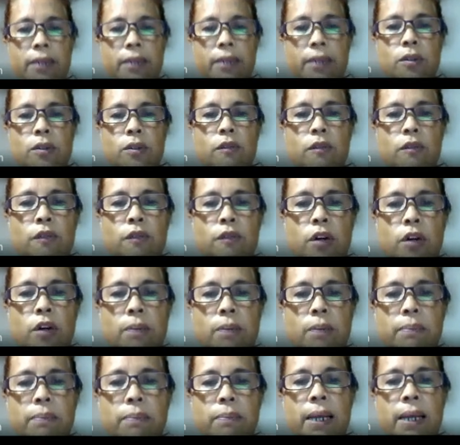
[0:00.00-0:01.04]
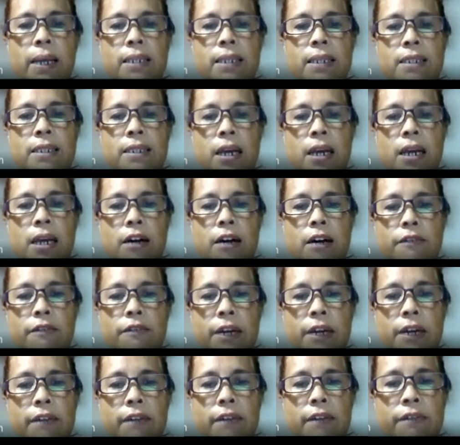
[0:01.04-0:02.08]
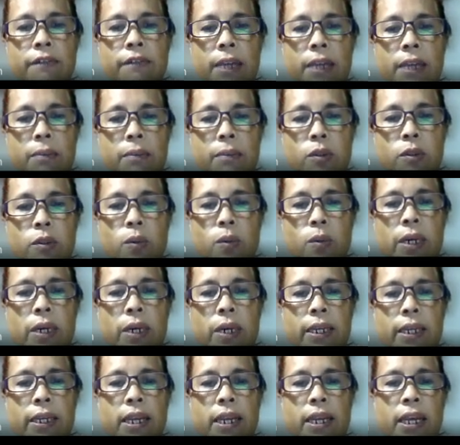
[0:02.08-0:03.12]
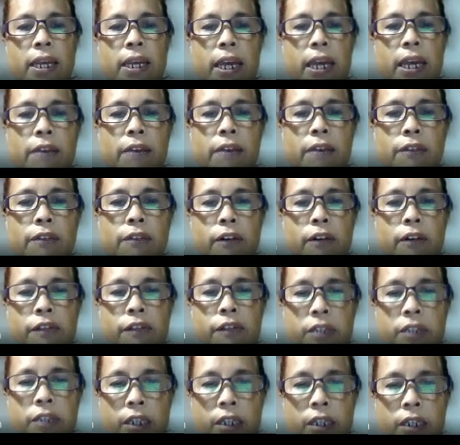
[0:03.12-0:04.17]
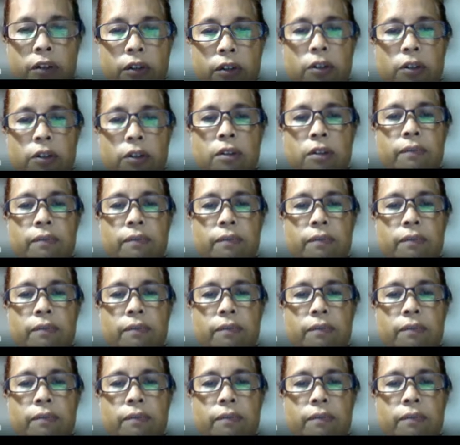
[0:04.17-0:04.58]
So 4 plus 5 times 1. F of 0